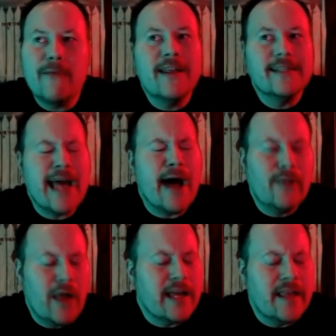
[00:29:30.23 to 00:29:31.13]
realizing how
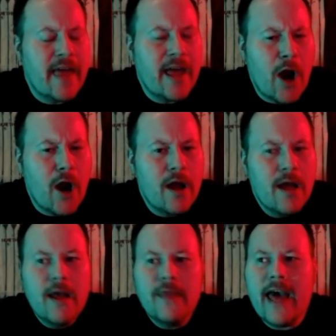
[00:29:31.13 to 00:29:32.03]
lucky they are
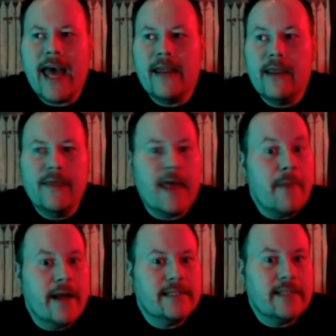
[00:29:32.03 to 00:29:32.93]
that they
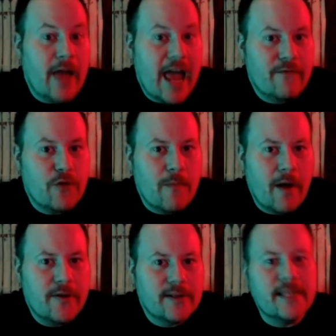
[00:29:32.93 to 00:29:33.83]
might still have their
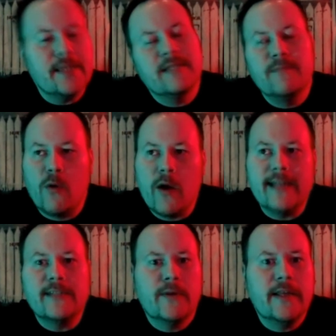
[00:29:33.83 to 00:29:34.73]
mothers, that this boy,
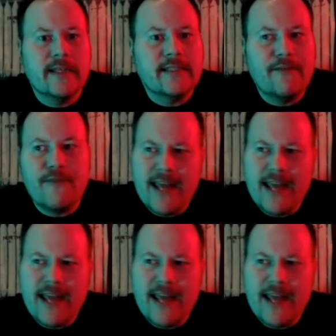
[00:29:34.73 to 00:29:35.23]
it's really the suffering,